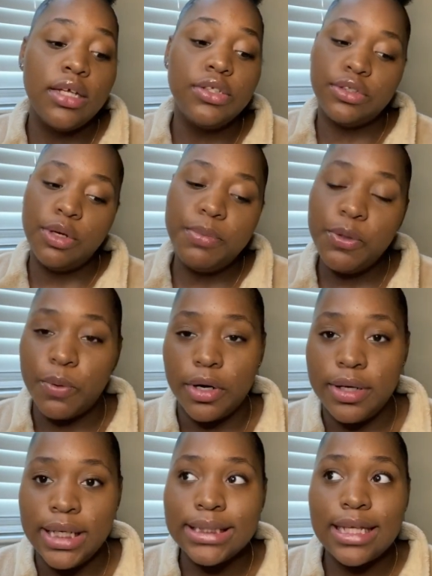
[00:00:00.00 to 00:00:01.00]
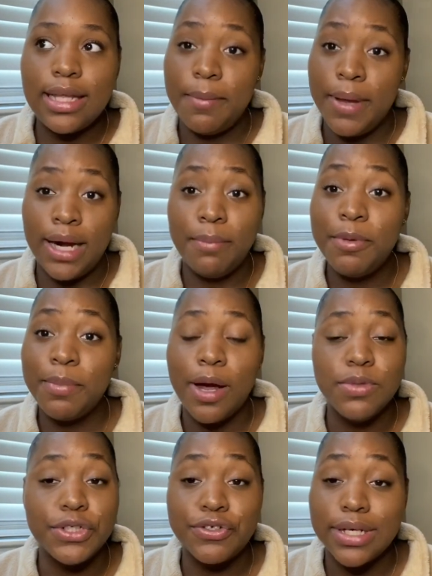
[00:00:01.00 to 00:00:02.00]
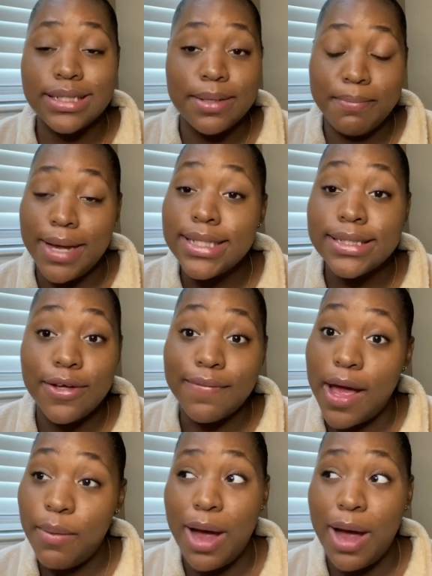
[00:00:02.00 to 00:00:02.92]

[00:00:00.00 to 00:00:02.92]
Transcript: don't be worried. It's not that bad. I remember I was stressing myself out.